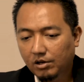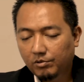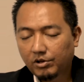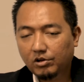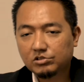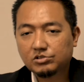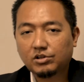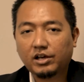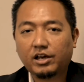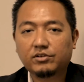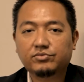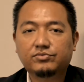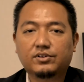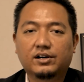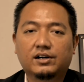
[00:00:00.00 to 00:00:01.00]
We also
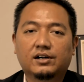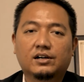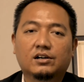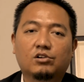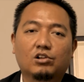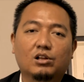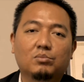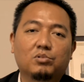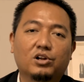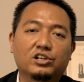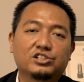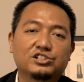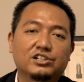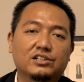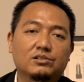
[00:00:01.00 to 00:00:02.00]
have a
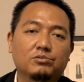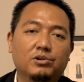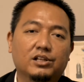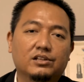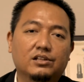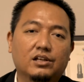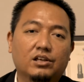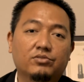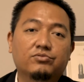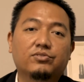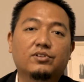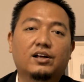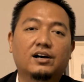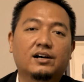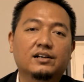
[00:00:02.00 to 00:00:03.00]
collaboration with
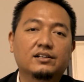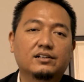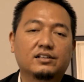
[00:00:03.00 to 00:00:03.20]
IFLA,